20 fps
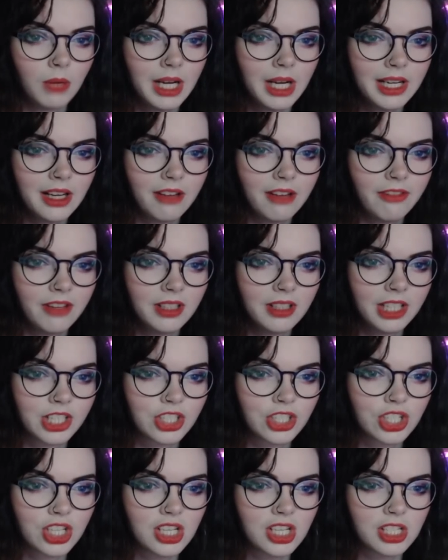do I feel like
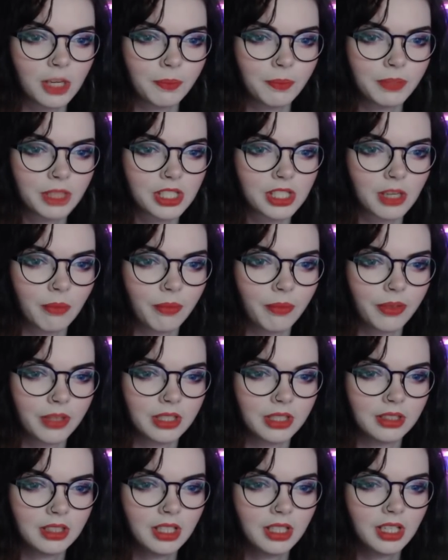she's up to something?
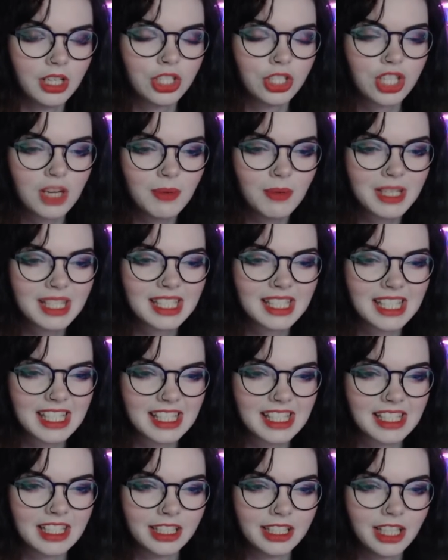She was
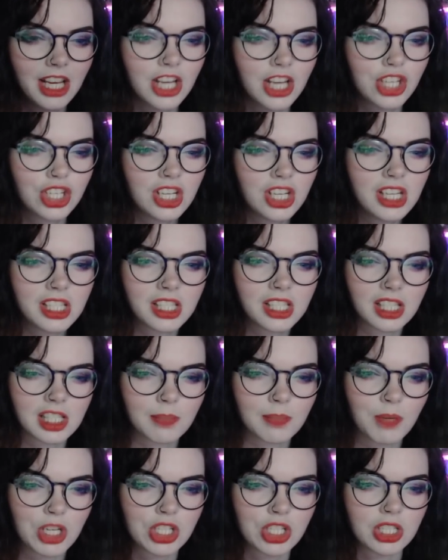listening. She is
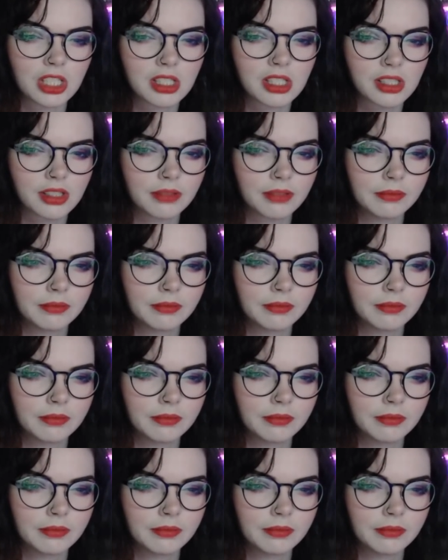suspicious.